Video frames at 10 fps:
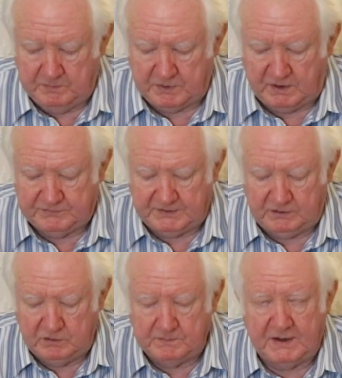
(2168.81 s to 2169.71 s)
But I
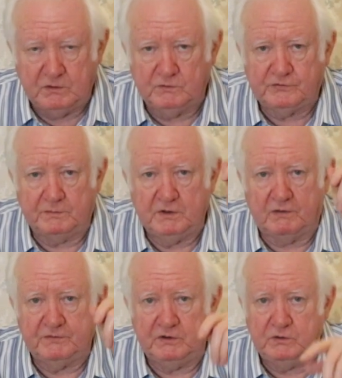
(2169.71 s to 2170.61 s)
think you may also be
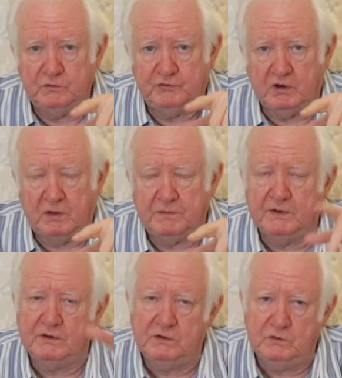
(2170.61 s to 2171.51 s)
offered a new job,
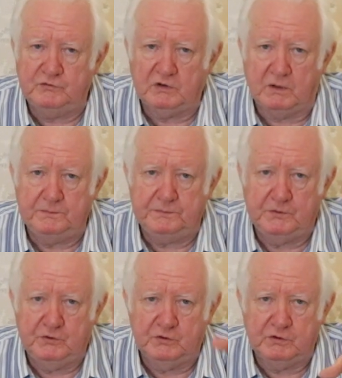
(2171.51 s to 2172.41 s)
and the new job
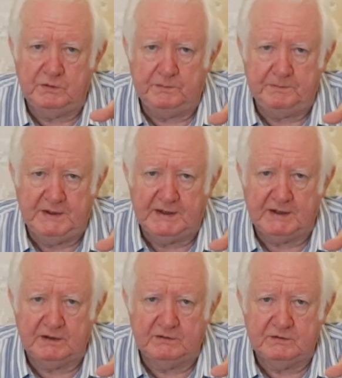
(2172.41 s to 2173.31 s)
could be
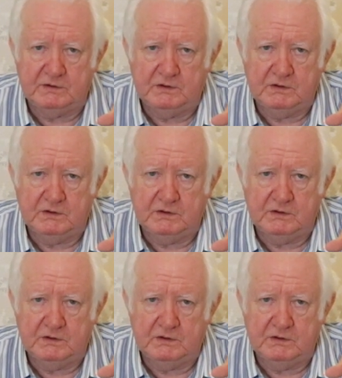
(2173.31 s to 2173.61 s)
linked